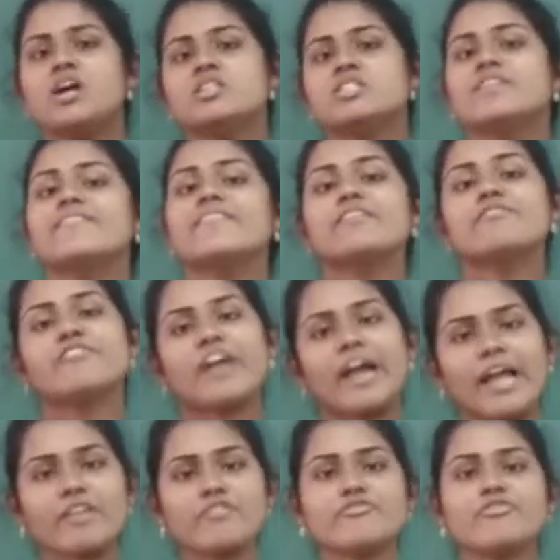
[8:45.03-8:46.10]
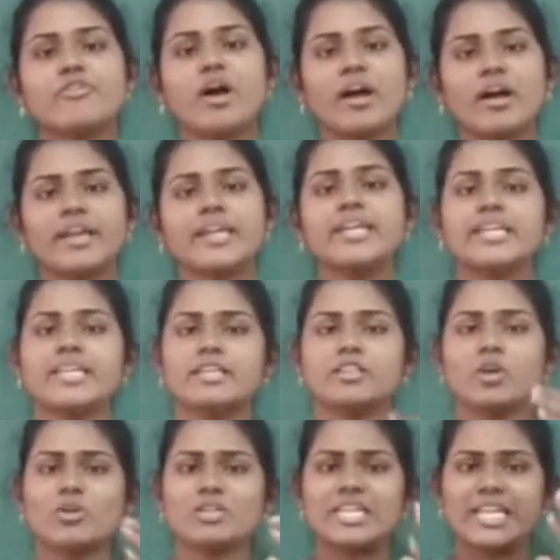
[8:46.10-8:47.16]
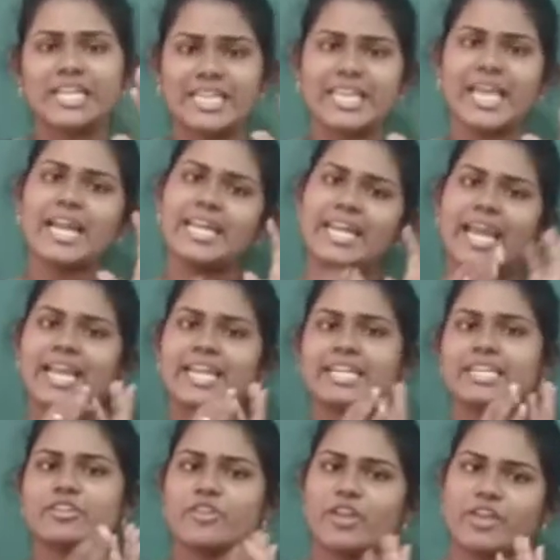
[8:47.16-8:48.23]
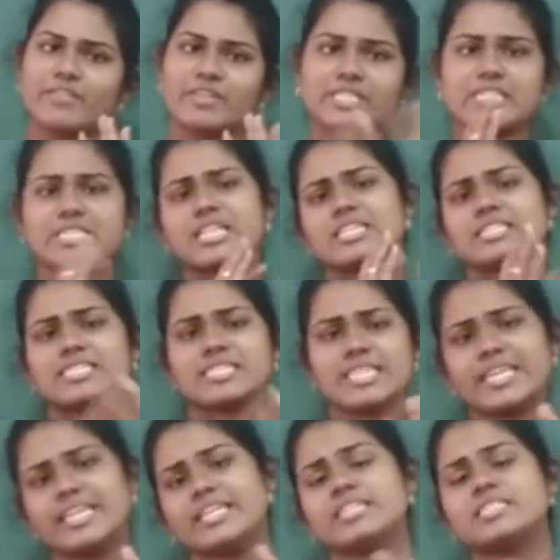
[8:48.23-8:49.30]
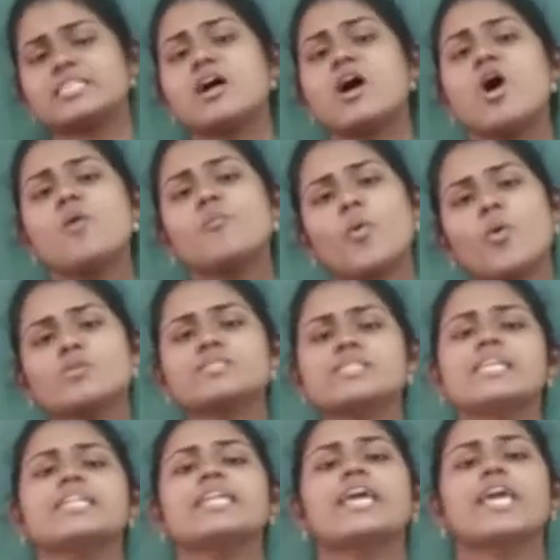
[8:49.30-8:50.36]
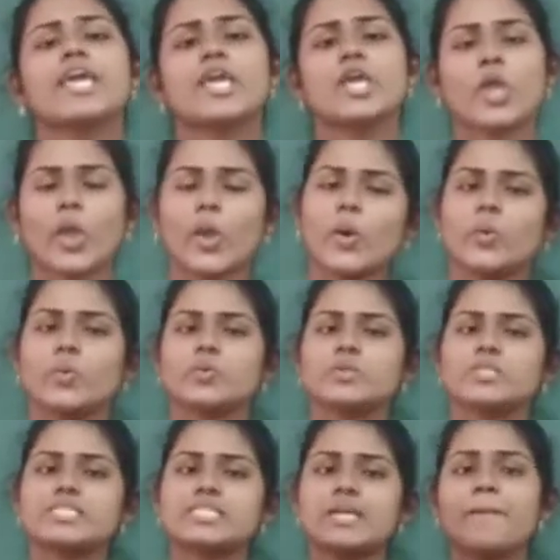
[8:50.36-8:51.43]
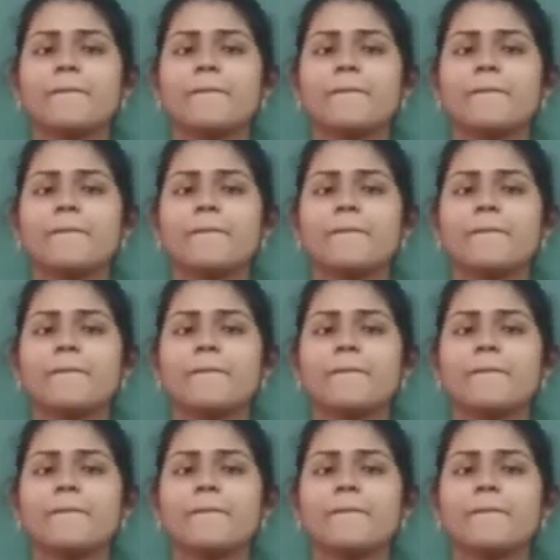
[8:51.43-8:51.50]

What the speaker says: So we can find though in that engravings, in the seals, mostly they used